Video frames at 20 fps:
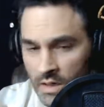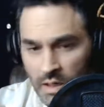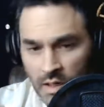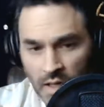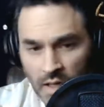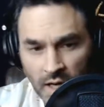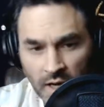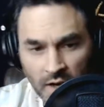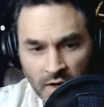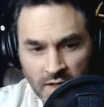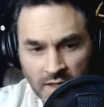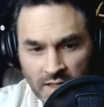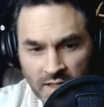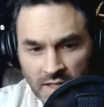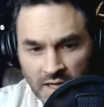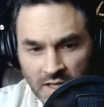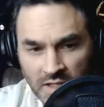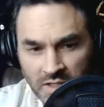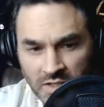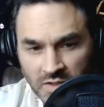I heard a
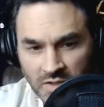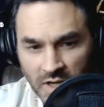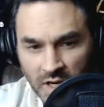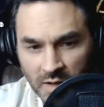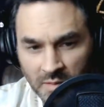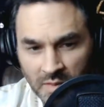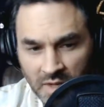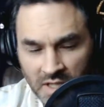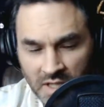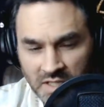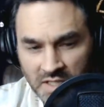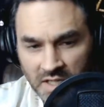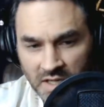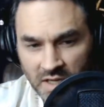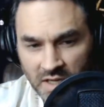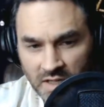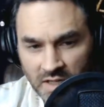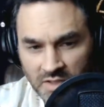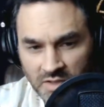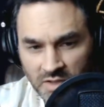little strum. Let's
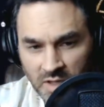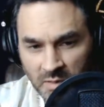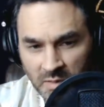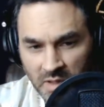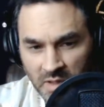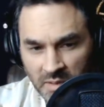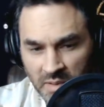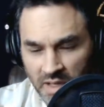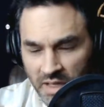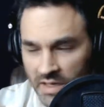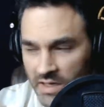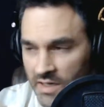hear. Strum it a bit.